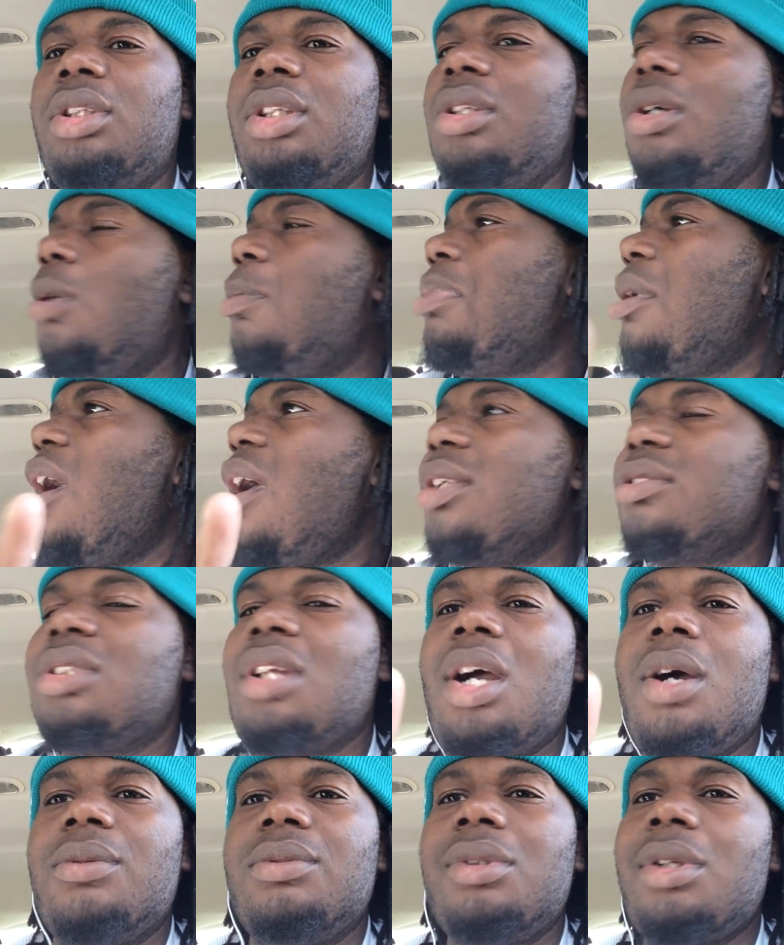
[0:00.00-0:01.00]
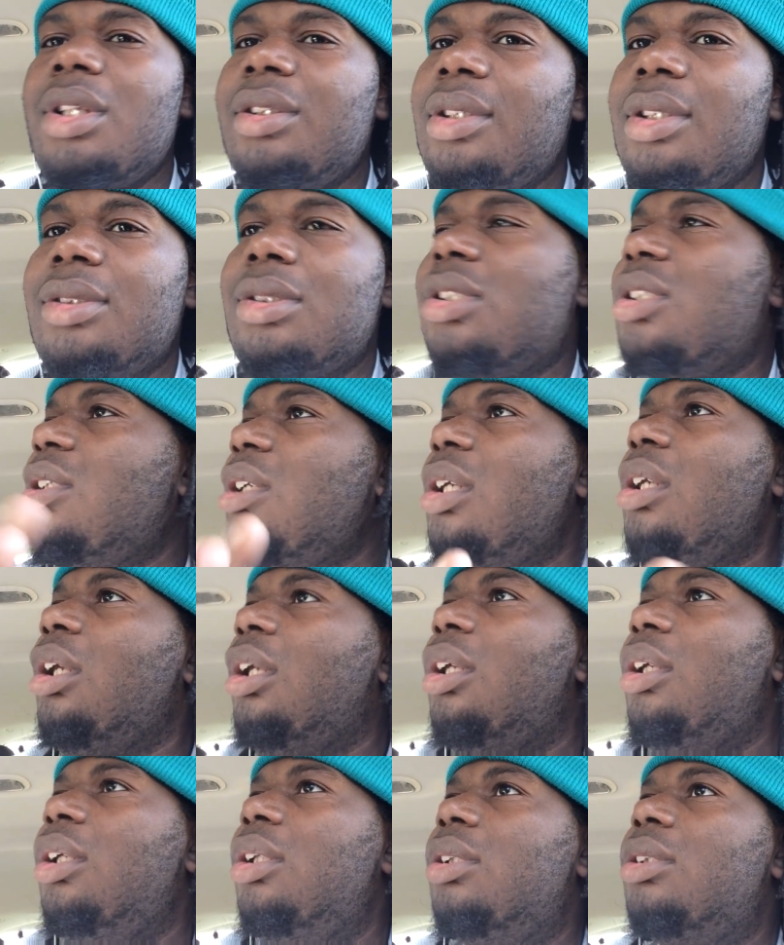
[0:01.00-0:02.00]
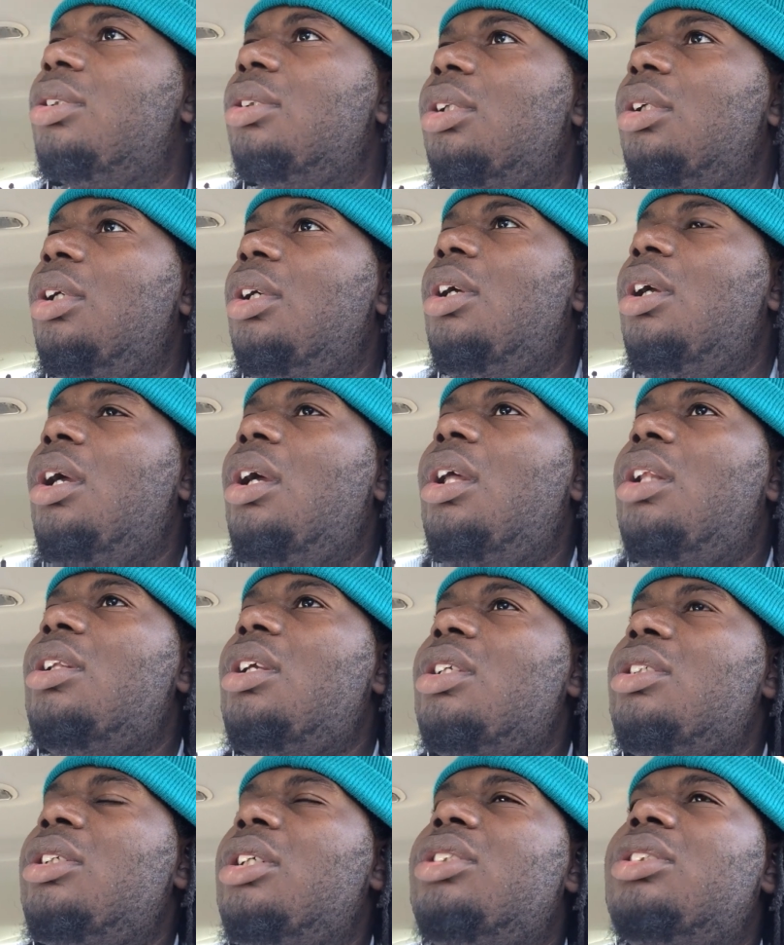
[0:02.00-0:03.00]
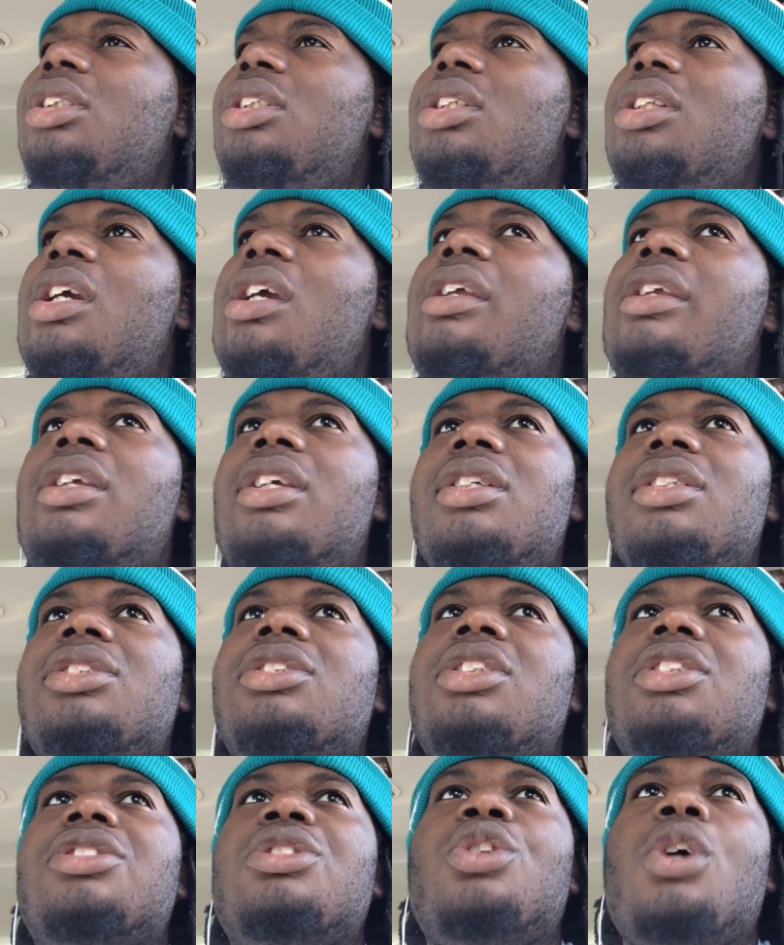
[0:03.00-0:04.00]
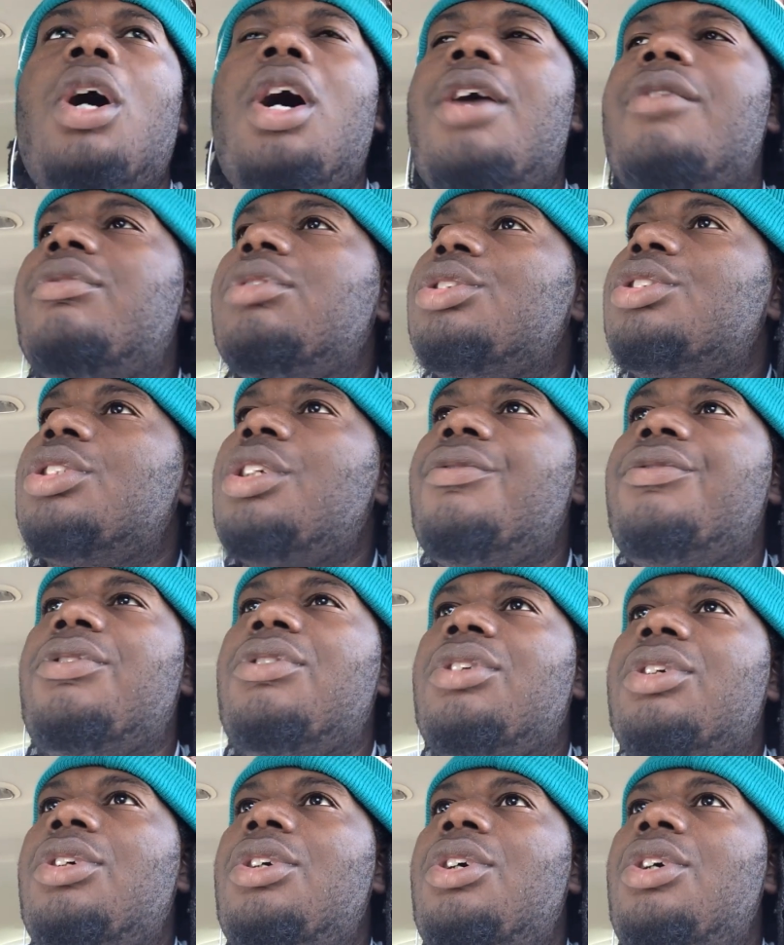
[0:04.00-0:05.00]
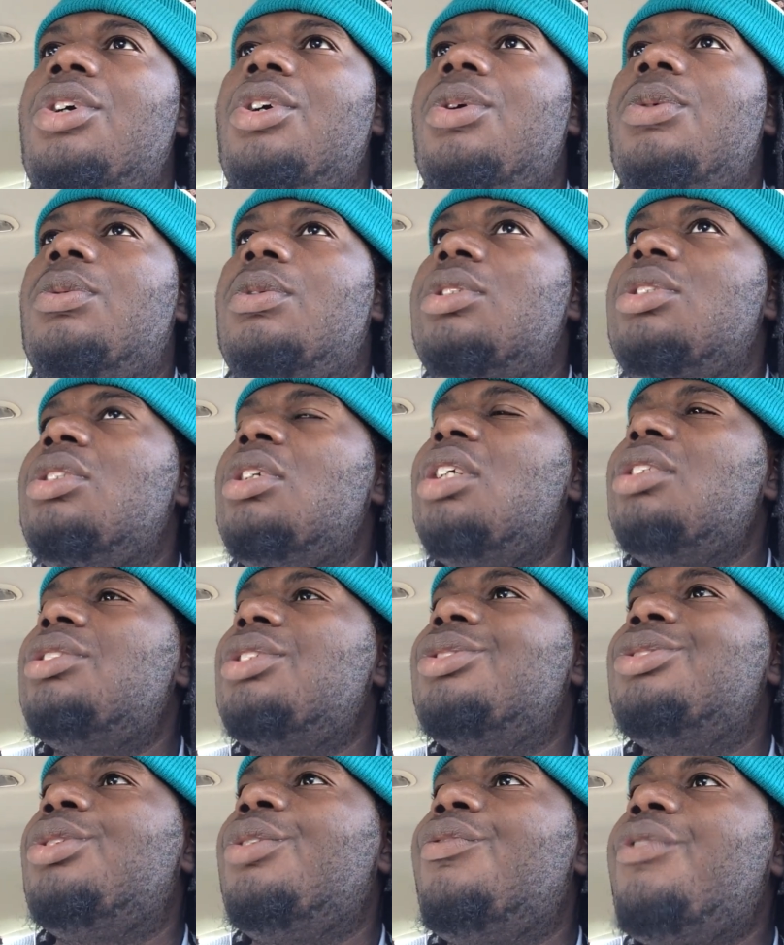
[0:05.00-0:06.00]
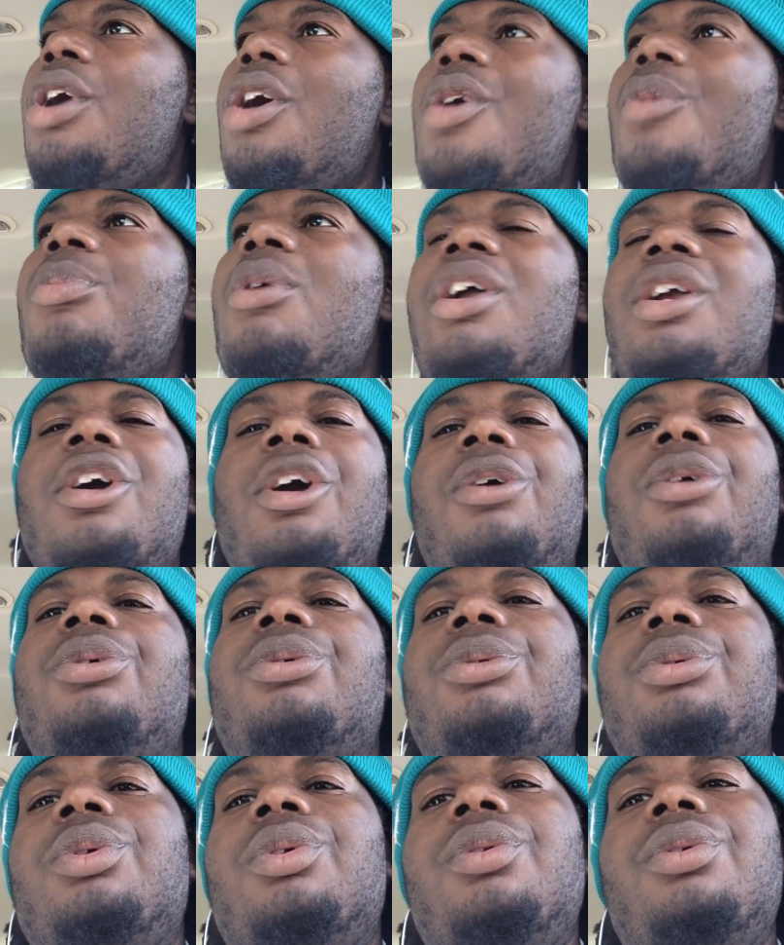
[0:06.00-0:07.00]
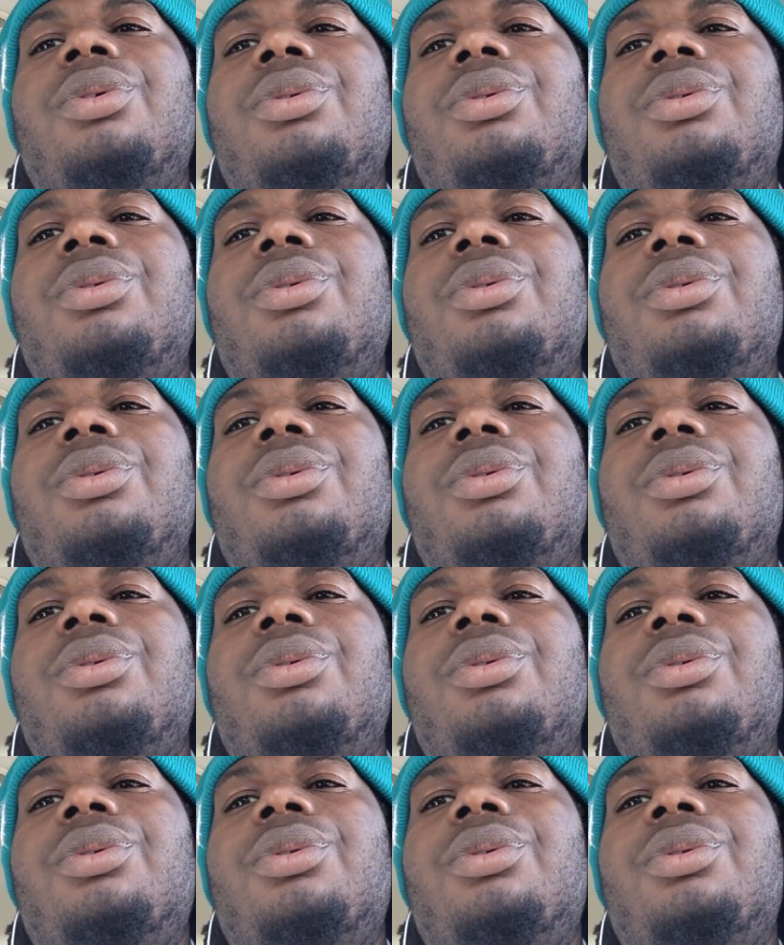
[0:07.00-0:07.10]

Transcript: They don't pass down nothing to their kids, and they just leave their kids to starve and suffer, with nothing to fall back on.